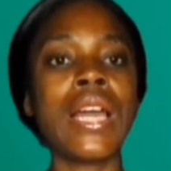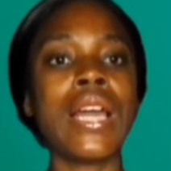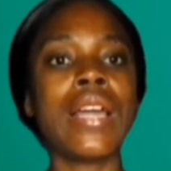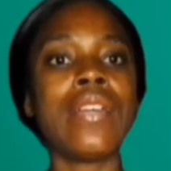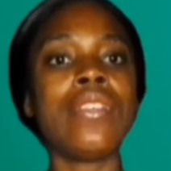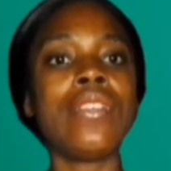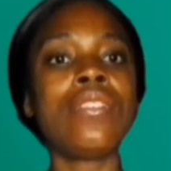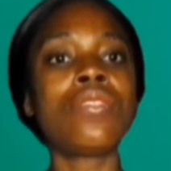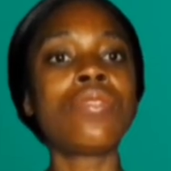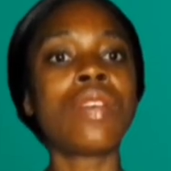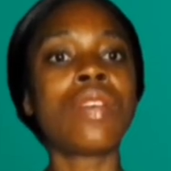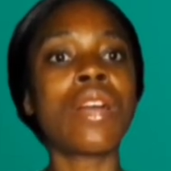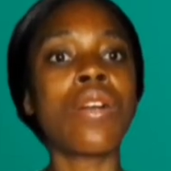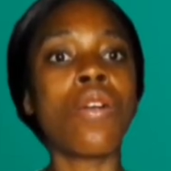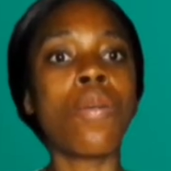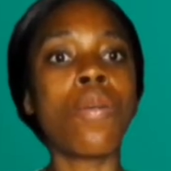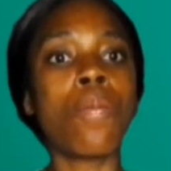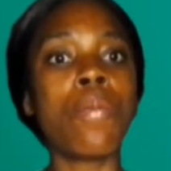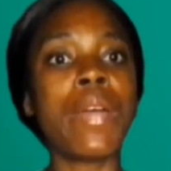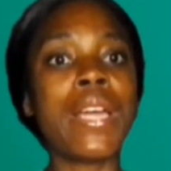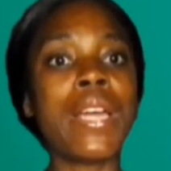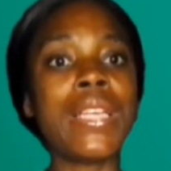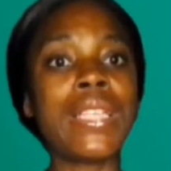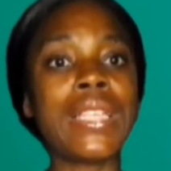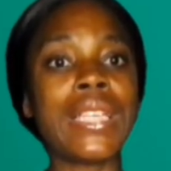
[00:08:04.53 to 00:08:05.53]
It's
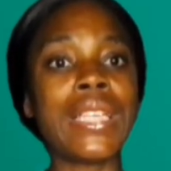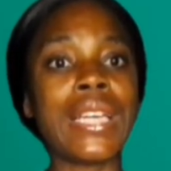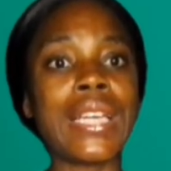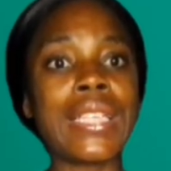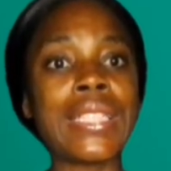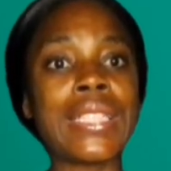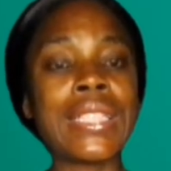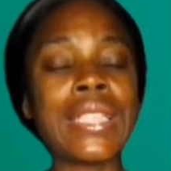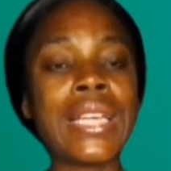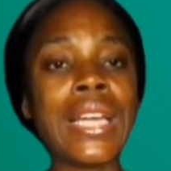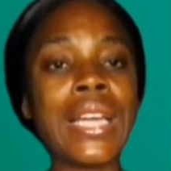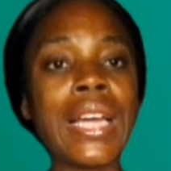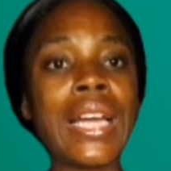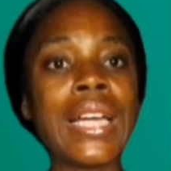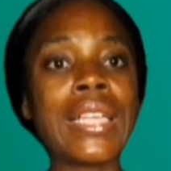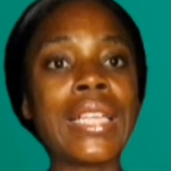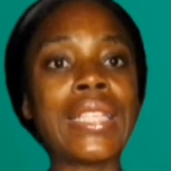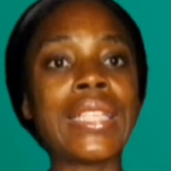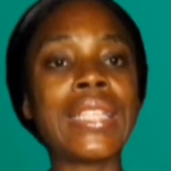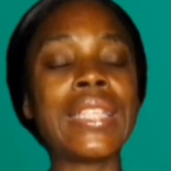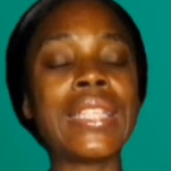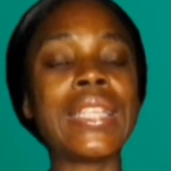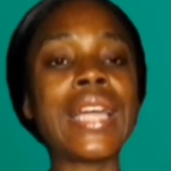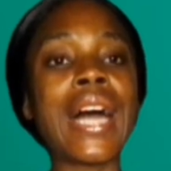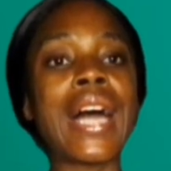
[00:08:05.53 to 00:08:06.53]
recommended
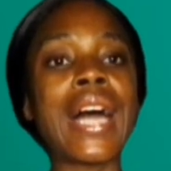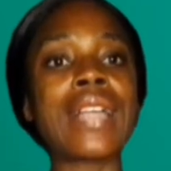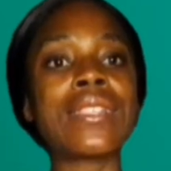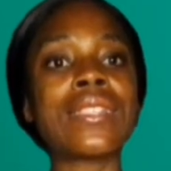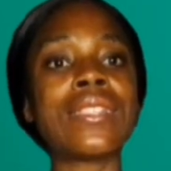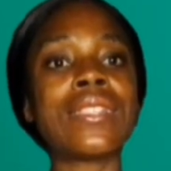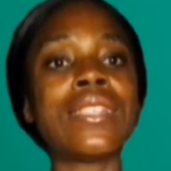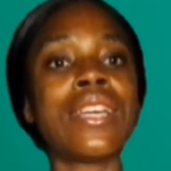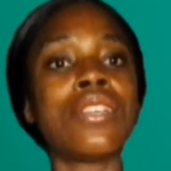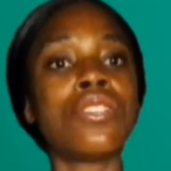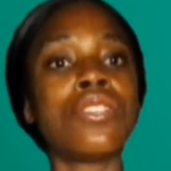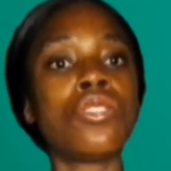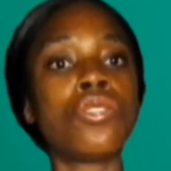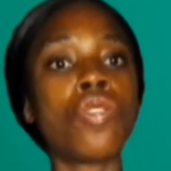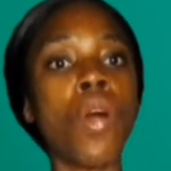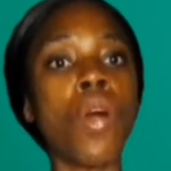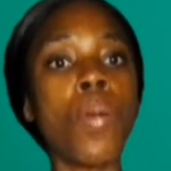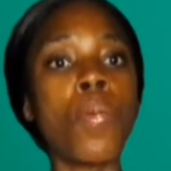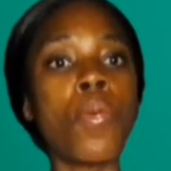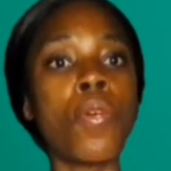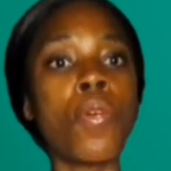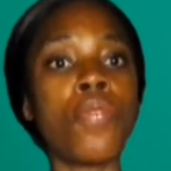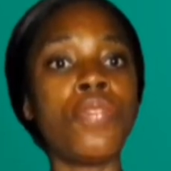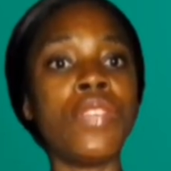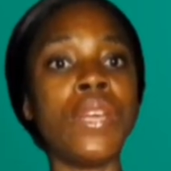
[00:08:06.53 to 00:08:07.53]
that the drop
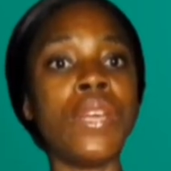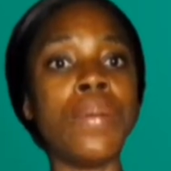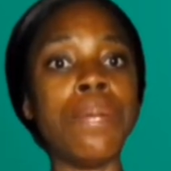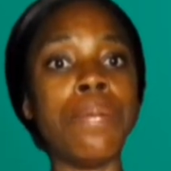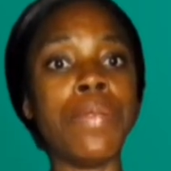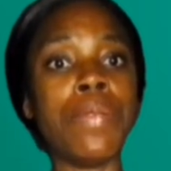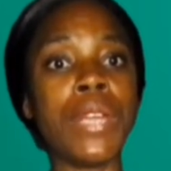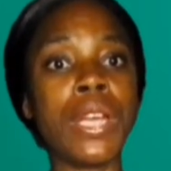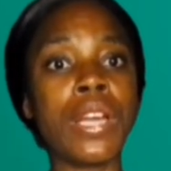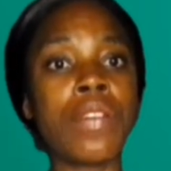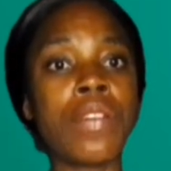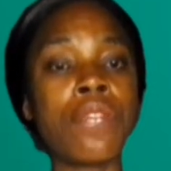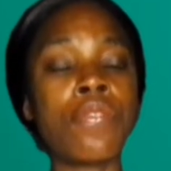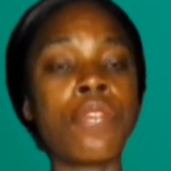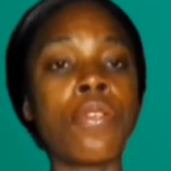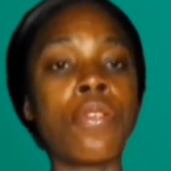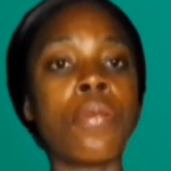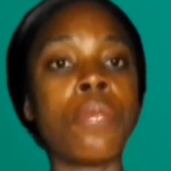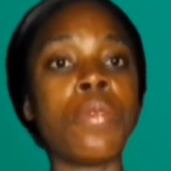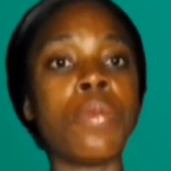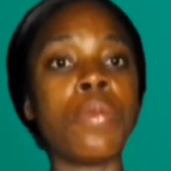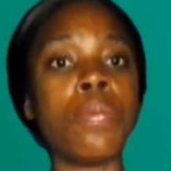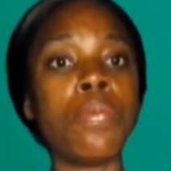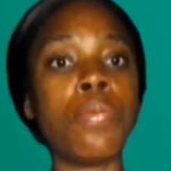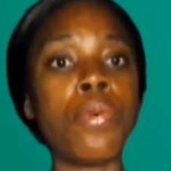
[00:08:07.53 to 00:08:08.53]
of the milk
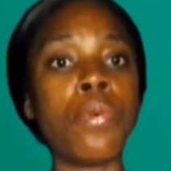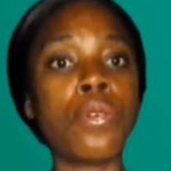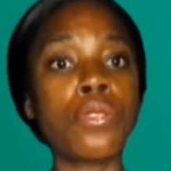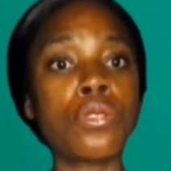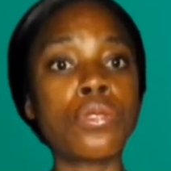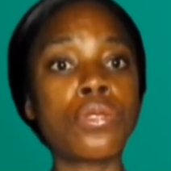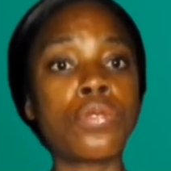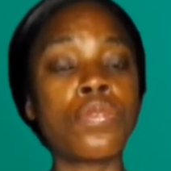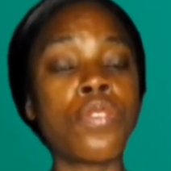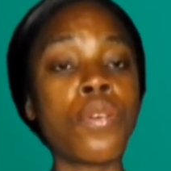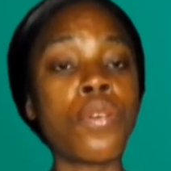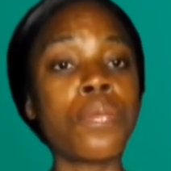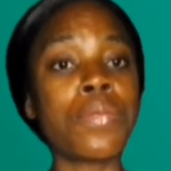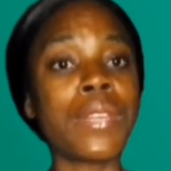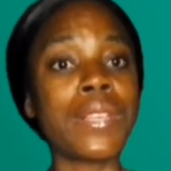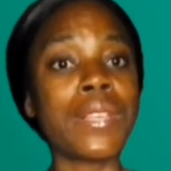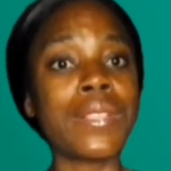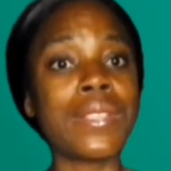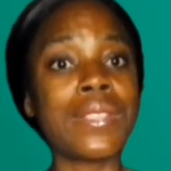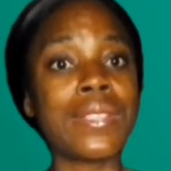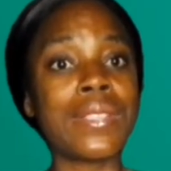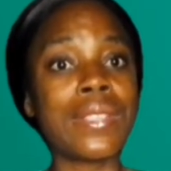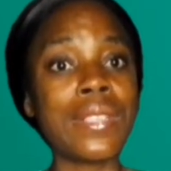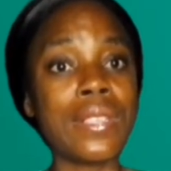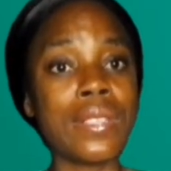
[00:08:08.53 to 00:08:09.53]
from a bottle from the
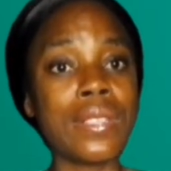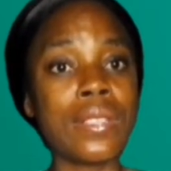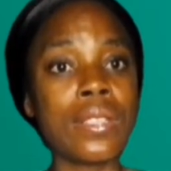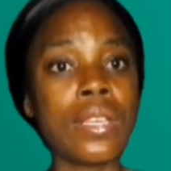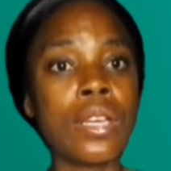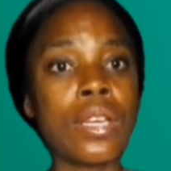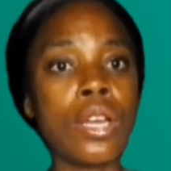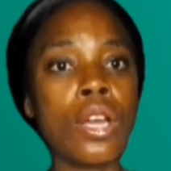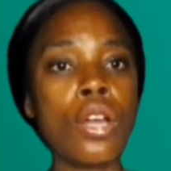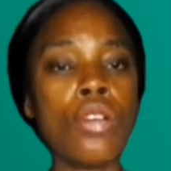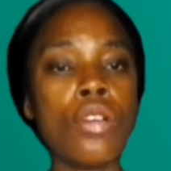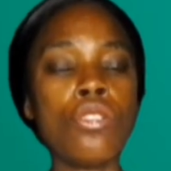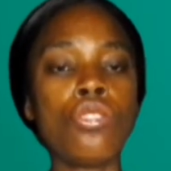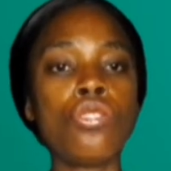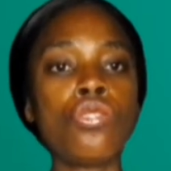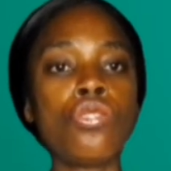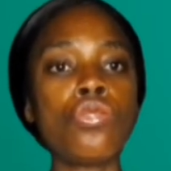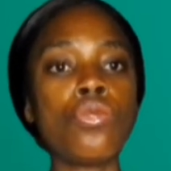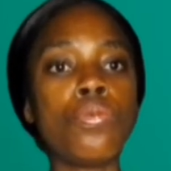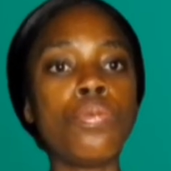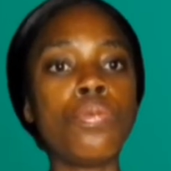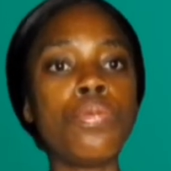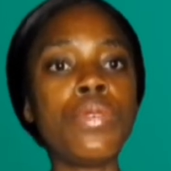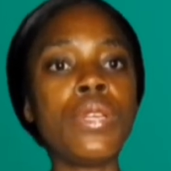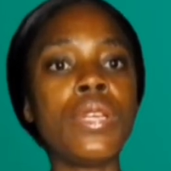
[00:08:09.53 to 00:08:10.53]
teeth
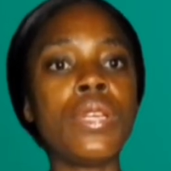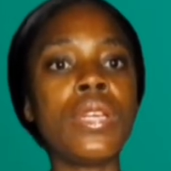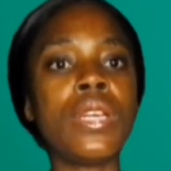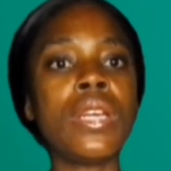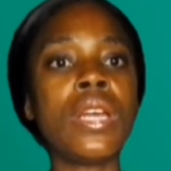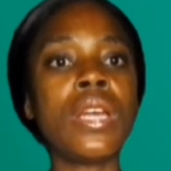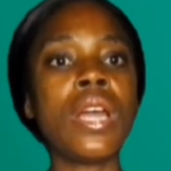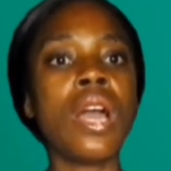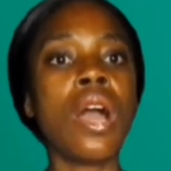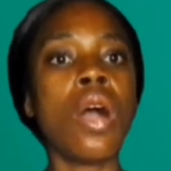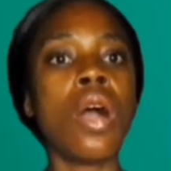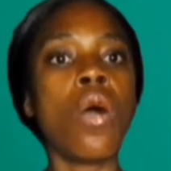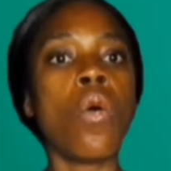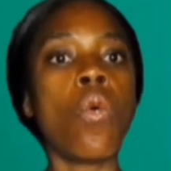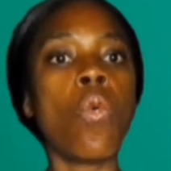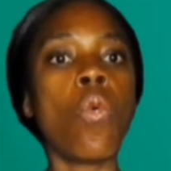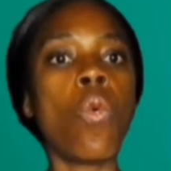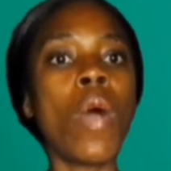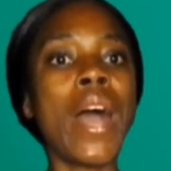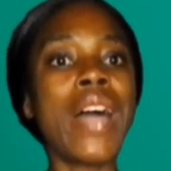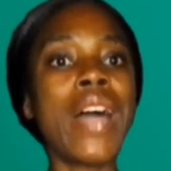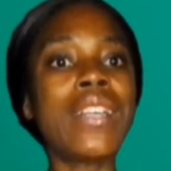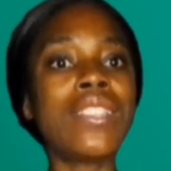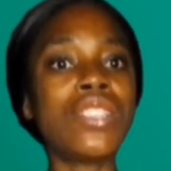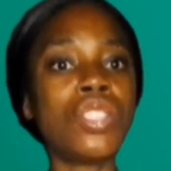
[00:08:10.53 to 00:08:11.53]
should be
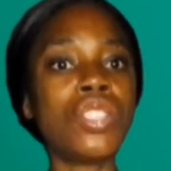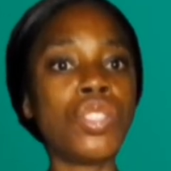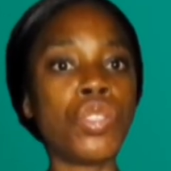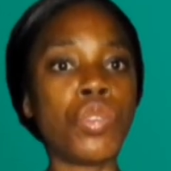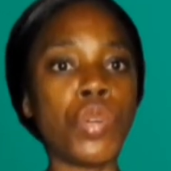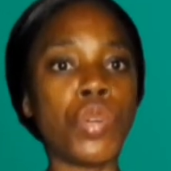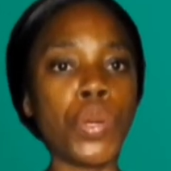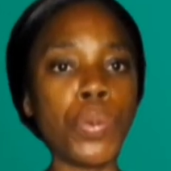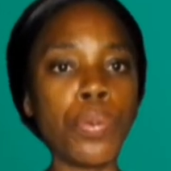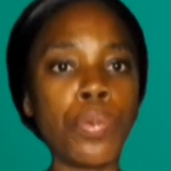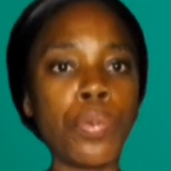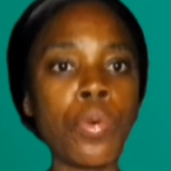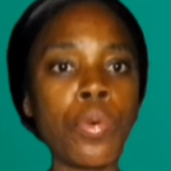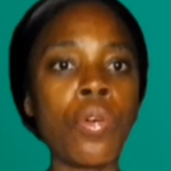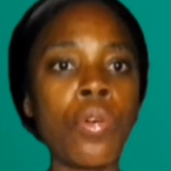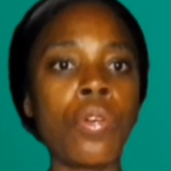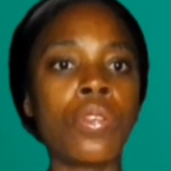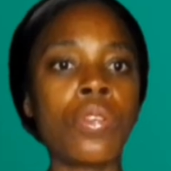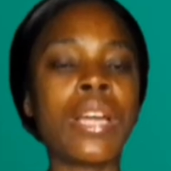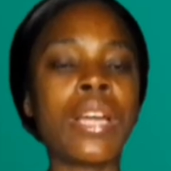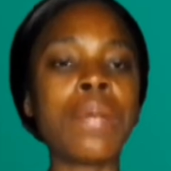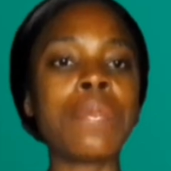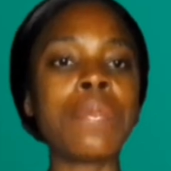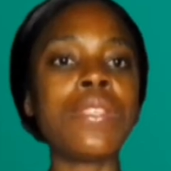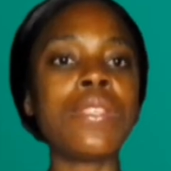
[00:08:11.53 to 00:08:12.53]
one drip.
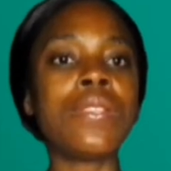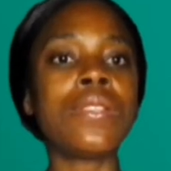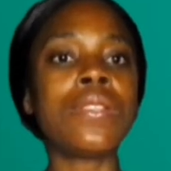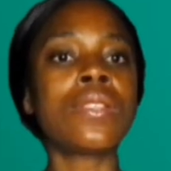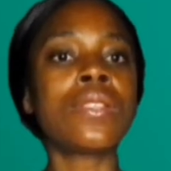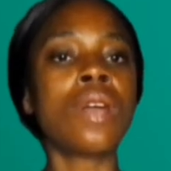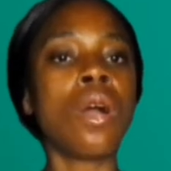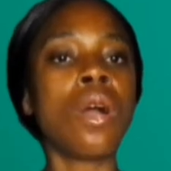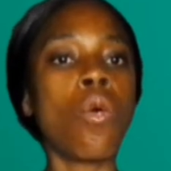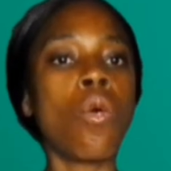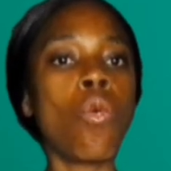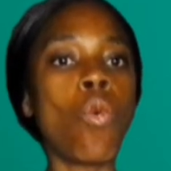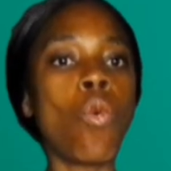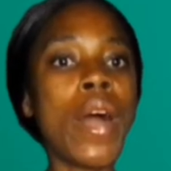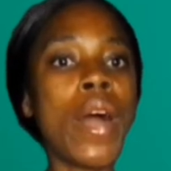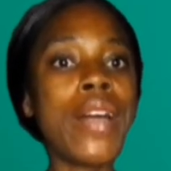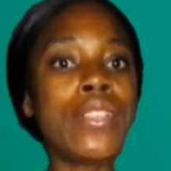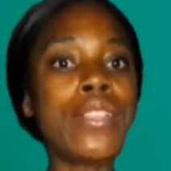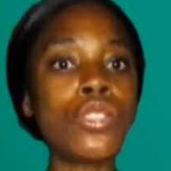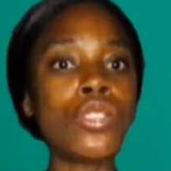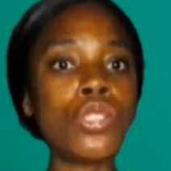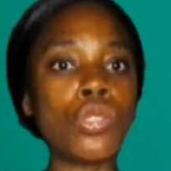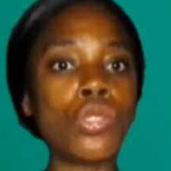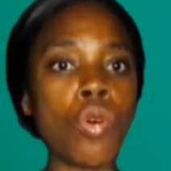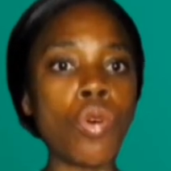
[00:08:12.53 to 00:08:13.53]
That means
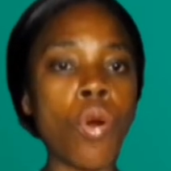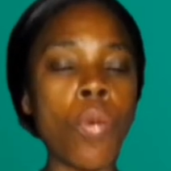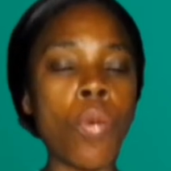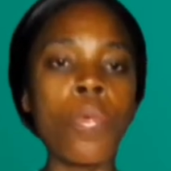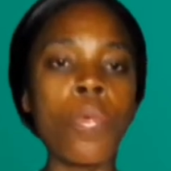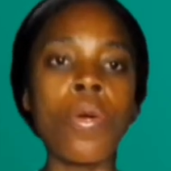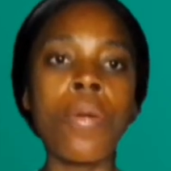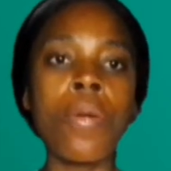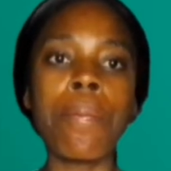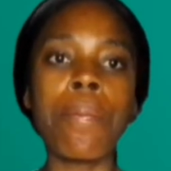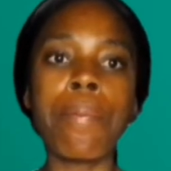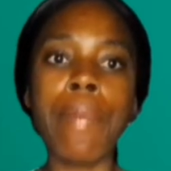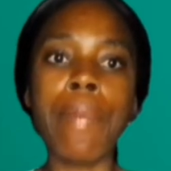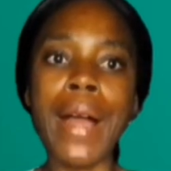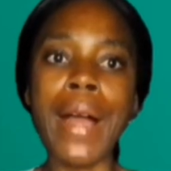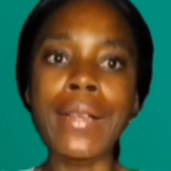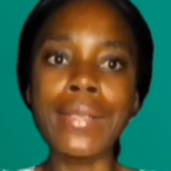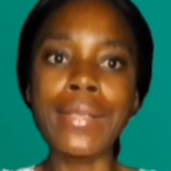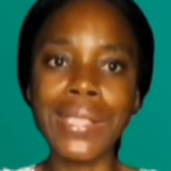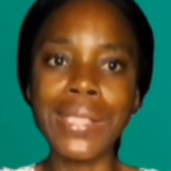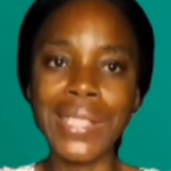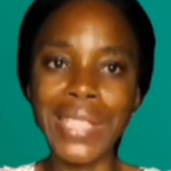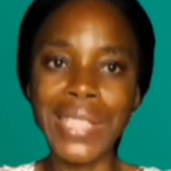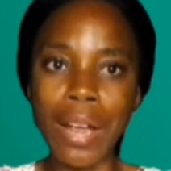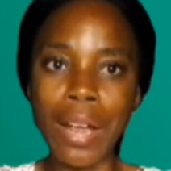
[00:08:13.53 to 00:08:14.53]
one drop per
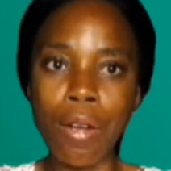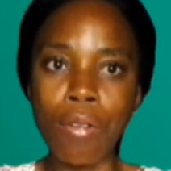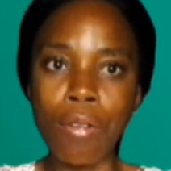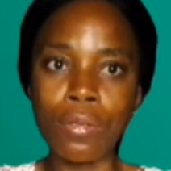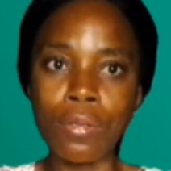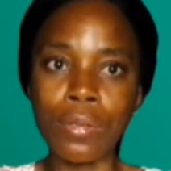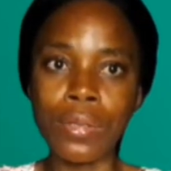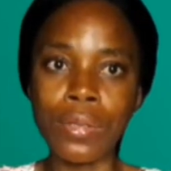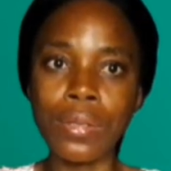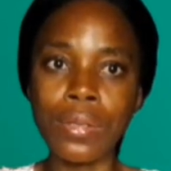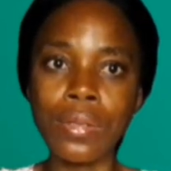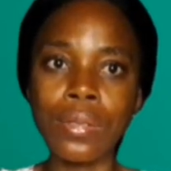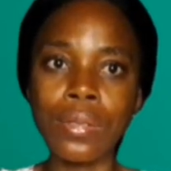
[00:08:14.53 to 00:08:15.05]
second.